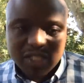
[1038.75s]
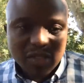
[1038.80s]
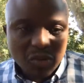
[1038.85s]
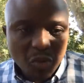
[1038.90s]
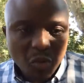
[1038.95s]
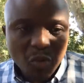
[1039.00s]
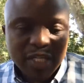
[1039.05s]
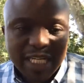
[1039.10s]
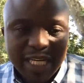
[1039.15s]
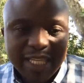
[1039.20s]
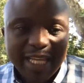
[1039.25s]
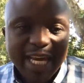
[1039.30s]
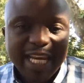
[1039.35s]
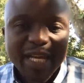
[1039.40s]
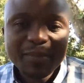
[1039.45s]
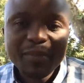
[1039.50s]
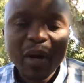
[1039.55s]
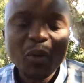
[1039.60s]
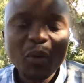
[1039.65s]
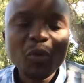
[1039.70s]
which other
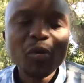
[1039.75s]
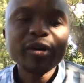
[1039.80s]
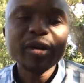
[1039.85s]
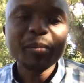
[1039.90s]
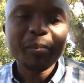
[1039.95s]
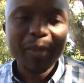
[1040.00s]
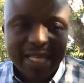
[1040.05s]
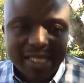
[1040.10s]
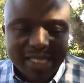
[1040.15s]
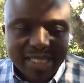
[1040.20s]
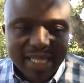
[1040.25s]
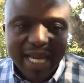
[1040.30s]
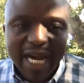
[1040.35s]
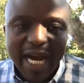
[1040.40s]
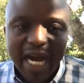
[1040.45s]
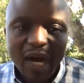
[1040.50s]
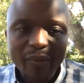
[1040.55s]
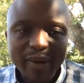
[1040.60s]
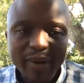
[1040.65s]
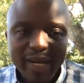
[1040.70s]
animal would replace the
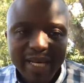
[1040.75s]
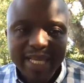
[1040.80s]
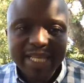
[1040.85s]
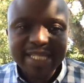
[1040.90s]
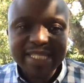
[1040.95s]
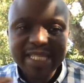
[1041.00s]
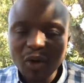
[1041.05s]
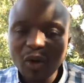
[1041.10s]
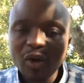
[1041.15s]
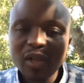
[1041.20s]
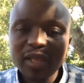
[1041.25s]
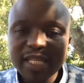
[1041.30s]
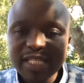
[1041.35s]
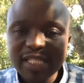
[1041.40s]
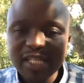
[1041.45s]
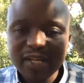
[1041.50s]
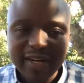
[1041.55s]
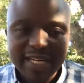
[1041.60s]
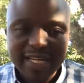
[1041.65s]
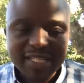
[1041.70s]
cow in eating all
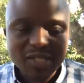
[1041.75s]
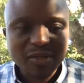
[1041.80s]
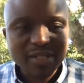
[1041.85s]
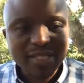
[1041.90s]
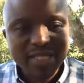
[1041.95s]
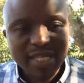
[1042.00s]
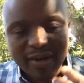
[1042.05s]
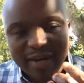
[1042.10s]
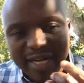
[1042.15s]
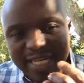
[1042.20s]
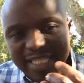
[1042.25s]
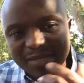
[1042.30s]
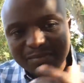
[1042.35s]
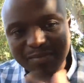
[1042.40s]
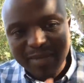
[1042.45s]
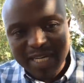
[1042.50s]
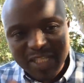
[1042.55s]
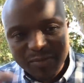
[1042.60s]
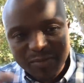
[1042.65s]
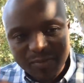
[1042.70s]
this grass? Because the grass
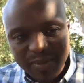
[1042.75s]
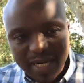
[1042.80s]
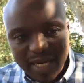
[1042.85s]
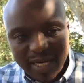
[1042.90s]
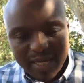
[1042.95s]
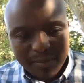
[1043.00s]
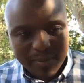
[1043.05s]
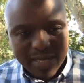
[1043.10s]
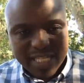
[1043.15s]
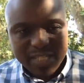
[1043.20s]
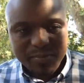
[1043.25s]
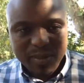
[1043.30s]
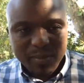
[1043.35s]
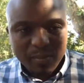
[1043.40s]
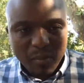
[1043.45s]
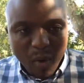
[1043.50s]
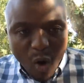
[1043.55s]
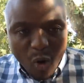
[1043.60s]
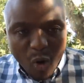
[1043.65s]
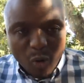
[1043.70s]
must be
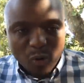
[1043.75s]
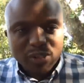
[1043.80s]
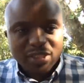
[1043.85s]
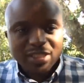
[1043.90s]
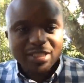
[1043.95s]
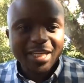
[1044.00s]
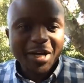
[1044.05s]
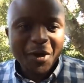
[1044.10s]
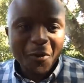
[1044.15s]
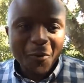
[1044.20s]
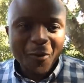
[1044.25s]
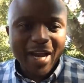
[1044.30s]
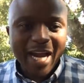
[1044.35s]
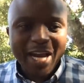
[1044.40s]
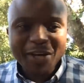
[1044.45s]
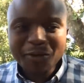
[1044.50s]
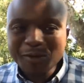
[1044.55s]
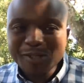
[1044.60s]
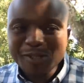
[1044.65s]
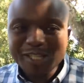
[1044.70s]
mowed. We
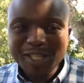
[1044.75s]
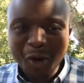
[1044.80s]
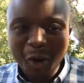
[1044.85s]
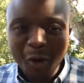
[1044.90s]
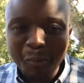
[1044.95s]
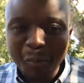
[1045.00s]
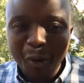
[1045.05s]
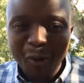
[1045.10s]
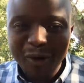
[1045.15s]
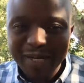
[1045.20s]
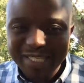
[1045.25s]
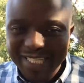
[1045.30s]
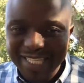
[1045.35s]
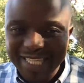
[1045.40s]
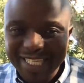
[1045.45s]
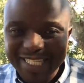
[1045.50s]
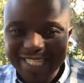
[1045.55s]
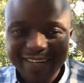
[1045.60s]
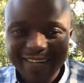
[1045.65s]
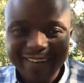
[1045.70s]
can't use lawnmowers in
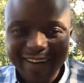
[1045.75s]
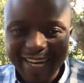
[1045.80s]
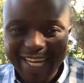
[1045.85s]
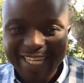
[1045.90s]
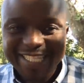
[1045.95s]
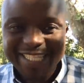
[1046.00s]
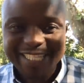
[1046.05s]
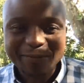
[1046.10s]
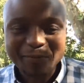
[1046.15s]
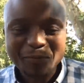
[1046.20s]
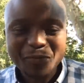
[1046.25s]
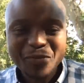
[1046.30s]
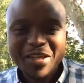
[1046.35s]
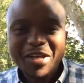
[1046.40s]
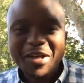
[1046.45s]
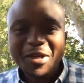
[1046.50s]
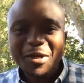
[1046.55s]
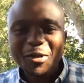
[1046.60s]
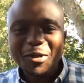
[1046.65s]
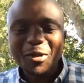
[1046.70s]
the Serengeti.
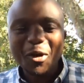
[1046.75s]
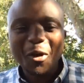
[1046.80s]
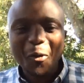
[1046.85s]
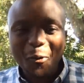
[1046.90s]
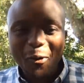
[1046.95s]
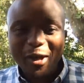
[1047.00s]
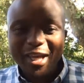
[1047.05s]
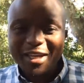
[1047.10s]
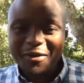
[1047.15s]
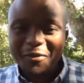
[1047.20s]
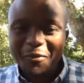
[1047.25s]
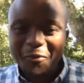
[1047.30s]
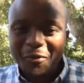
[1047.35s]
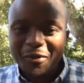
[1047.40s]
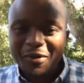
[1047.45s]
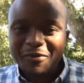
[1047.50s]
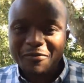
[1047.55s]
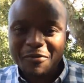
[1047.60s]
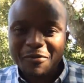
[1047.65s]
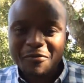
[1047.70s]
You know,
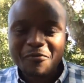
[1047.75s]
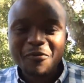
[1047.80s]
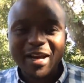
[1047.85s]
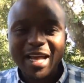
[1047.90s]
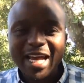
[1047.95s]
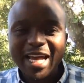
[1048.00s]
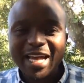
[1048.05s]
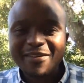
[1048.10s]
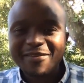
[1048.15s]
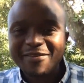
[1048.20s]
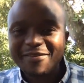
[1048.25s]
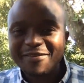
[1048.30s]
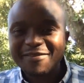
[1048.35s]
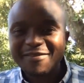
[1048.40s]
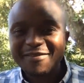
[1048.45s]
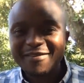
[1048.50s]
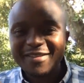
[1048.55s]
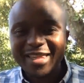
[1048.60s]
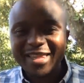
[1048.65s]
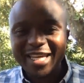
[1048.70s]
we've got to have
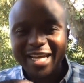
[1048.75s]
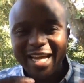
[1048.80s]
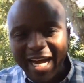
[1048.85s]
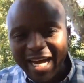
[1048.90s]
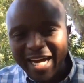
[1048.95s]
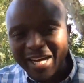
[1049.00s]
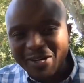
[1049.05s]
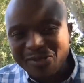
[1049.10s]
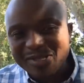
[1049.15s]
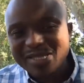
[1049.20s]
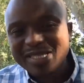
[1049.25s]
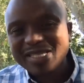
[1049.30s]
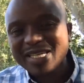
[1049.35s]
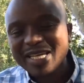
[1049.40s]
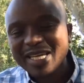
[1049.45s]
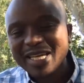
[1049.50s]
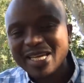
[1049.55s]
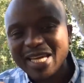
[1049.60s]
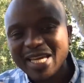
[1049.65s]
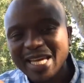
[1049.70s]
the cows
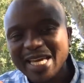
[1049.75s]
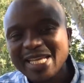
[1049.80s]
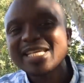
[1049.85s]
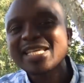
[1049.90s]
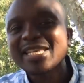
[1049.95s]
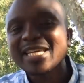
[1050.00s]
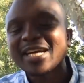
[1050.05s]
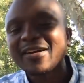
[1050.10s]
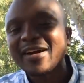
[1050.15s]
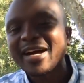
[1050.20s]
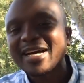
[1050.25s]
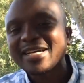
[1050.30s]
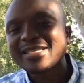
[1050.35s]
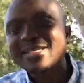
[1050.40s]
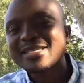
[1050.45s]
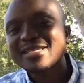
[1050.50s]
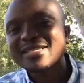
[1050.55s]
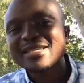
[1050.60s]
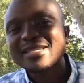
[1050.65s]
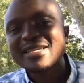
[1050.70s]
eating the
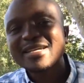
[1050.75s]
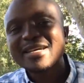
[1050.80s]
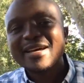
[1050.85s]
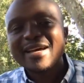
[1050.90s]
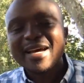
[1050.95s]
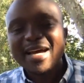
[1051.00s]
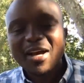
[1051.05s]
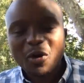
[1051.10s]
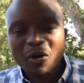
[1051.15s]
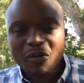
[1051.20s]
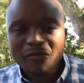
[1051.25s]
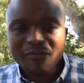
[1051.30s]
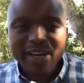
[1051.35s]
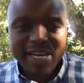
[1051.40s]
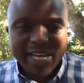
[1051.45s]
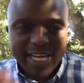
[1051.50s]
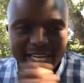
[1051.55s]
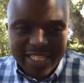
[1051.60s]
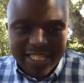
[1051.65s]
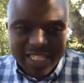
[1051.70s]
grass,
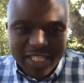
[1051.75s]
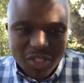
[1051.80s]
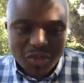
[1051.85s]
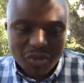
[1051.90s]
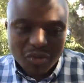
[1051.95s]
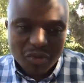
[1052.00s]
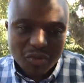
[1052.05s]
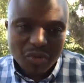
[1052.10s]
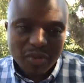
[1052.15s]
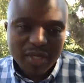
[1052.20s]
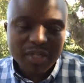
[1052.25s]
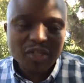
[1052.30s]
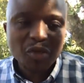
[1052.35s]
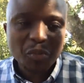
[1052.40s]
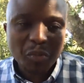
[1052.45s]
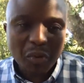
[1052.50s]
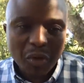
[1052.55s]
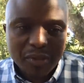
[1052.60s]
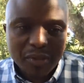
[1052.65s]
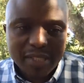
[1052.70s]
converting it into
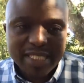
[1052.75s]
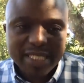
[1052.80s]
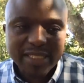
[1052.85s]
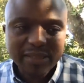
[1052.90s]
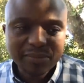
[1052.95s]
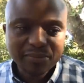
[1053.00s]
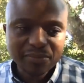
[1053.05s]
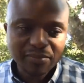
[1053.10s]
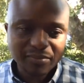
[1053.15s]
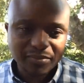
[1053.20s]
protein.